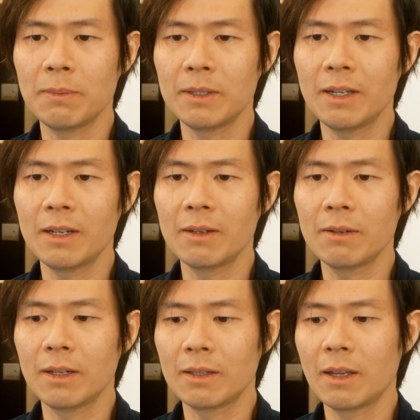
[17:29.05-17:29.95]
But yeah,
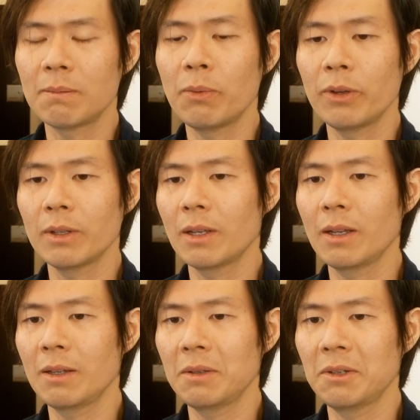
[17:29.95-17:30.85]
at that point,
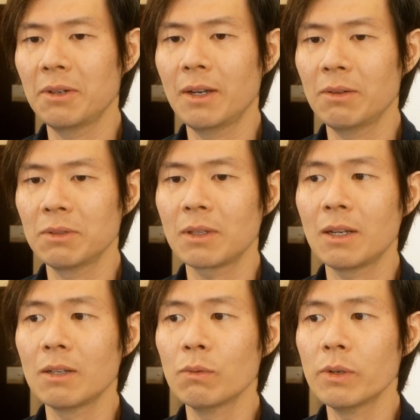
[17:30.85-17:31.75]
I was
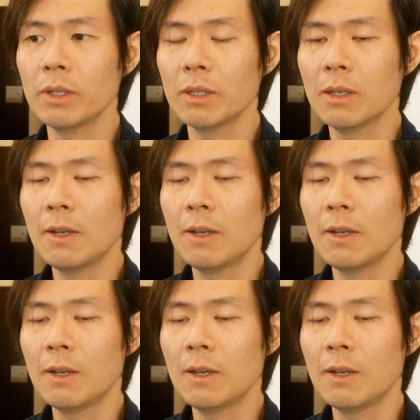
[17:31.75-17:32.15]
kind of worried.